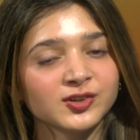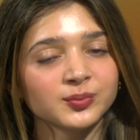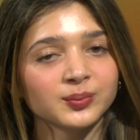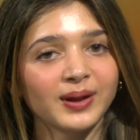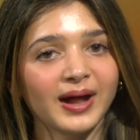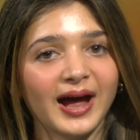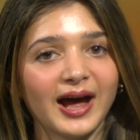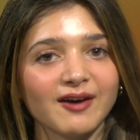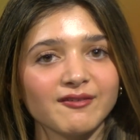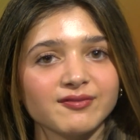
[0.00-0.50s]
will
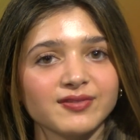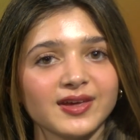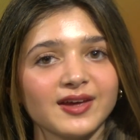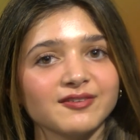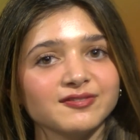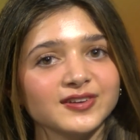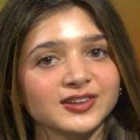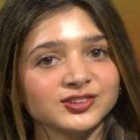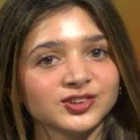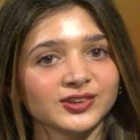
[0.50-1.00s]
have the
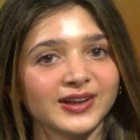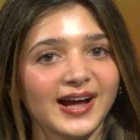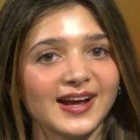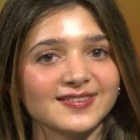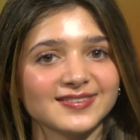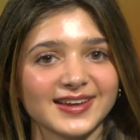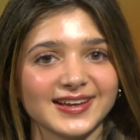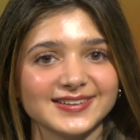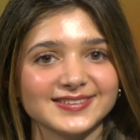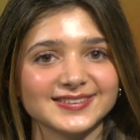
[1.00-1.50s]
official
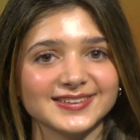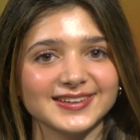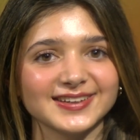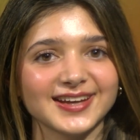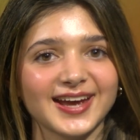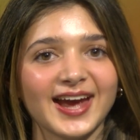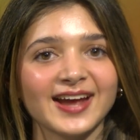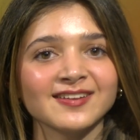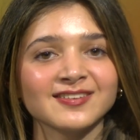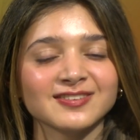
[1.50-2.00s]
SAT,
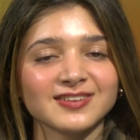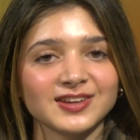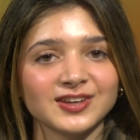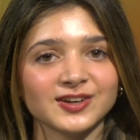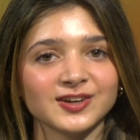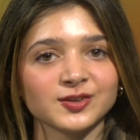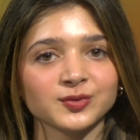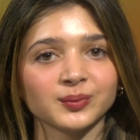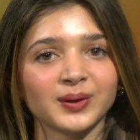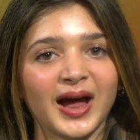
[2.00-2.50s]
and
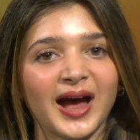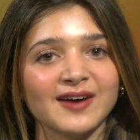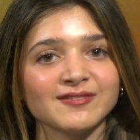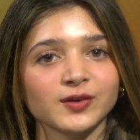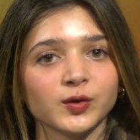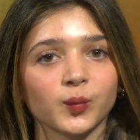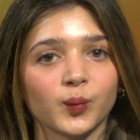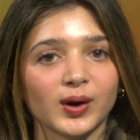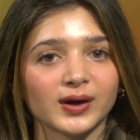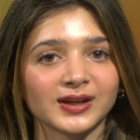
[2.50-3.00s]
seniors will have a
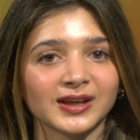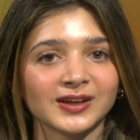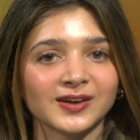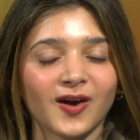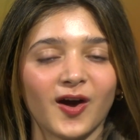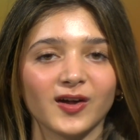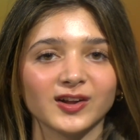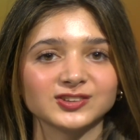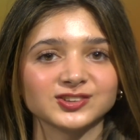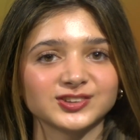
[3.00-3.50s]
working
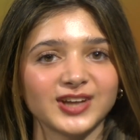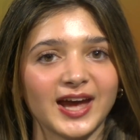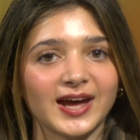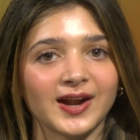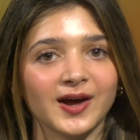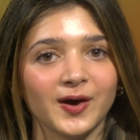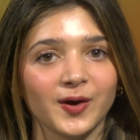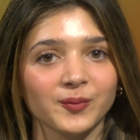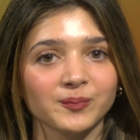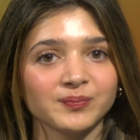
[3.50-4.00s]
college day at
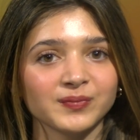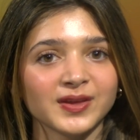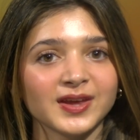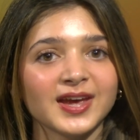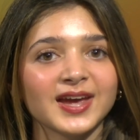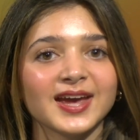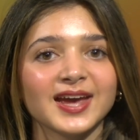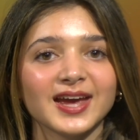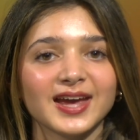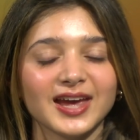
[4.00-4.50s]
home.
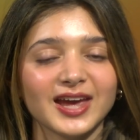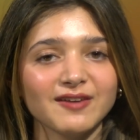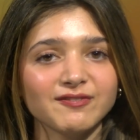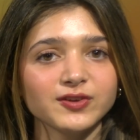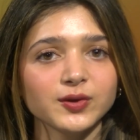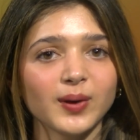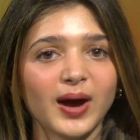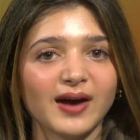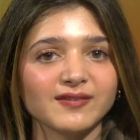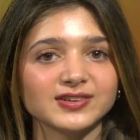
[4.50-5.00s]
If
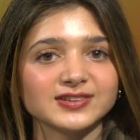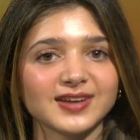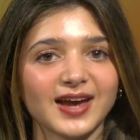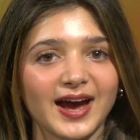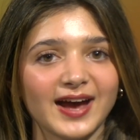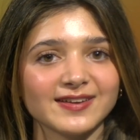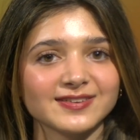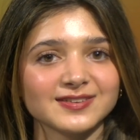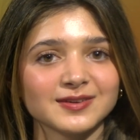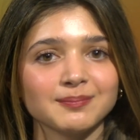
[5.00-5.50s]
you have a
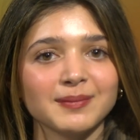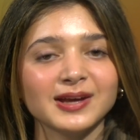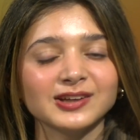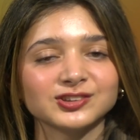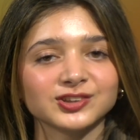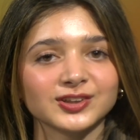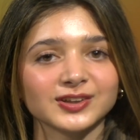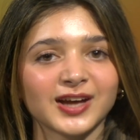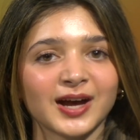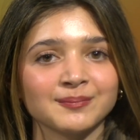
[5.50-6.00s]
test, make
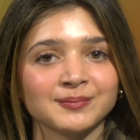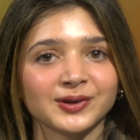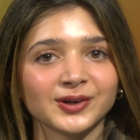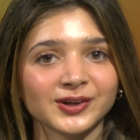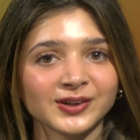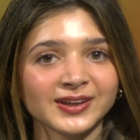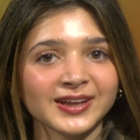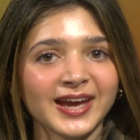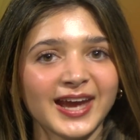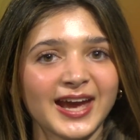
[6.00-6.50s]
sure to come
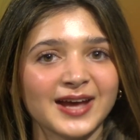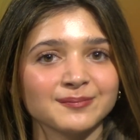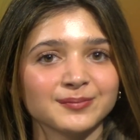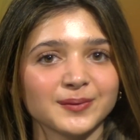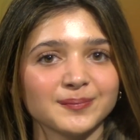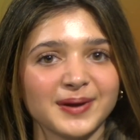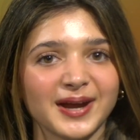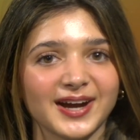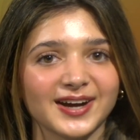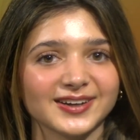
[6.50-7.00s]
early and
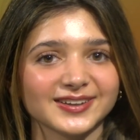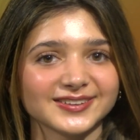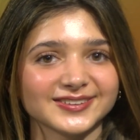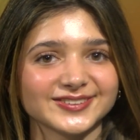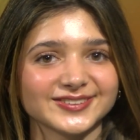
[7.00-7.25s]
prepared.